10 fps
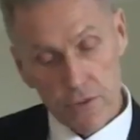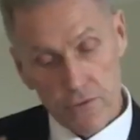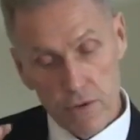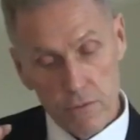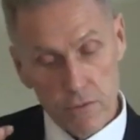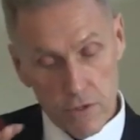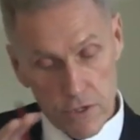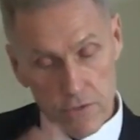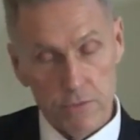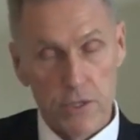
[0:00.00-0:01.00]
from, not
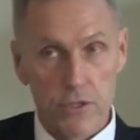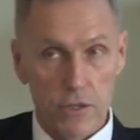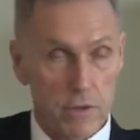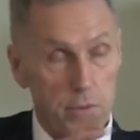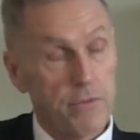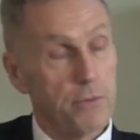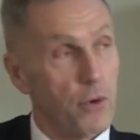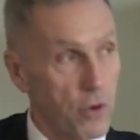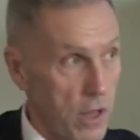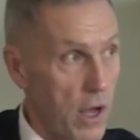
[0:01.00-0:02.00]
just from this survey, but from
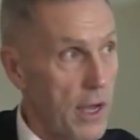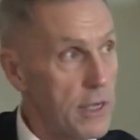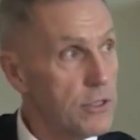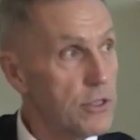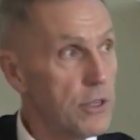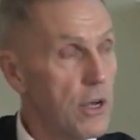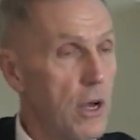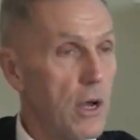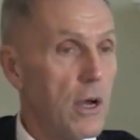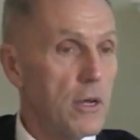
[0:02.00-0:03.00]
your clients,
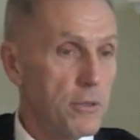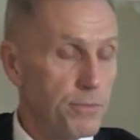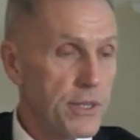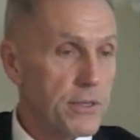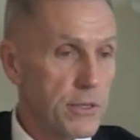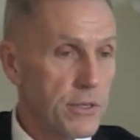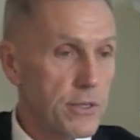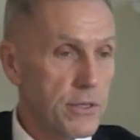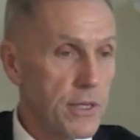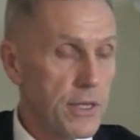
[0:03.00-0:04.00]
that
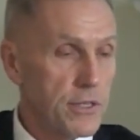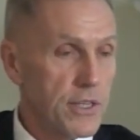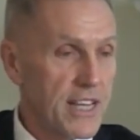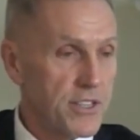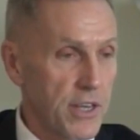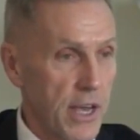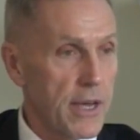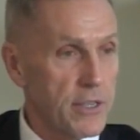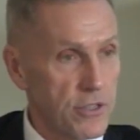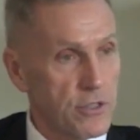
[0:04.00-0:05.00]
business is as
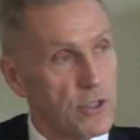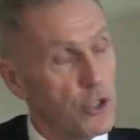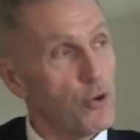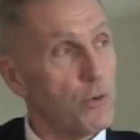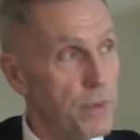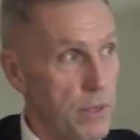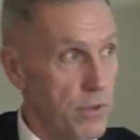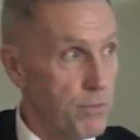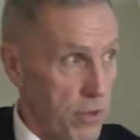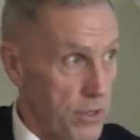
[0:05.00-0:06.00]
engaged as it should be
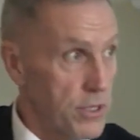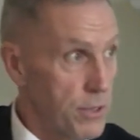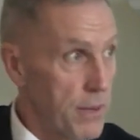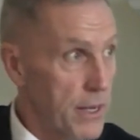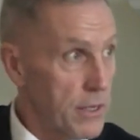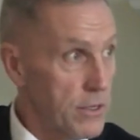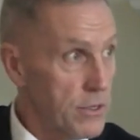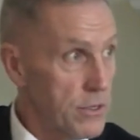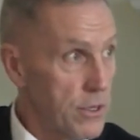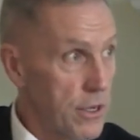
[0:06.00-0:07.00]
with
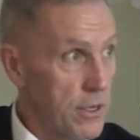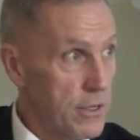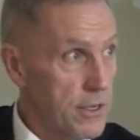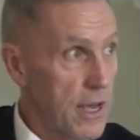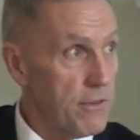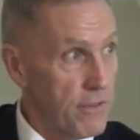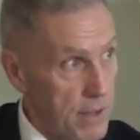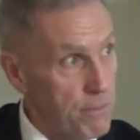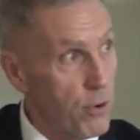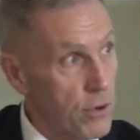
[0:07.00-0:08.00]
policymakers to have
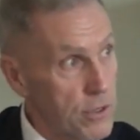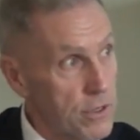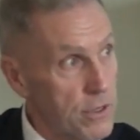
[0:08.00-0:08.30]
input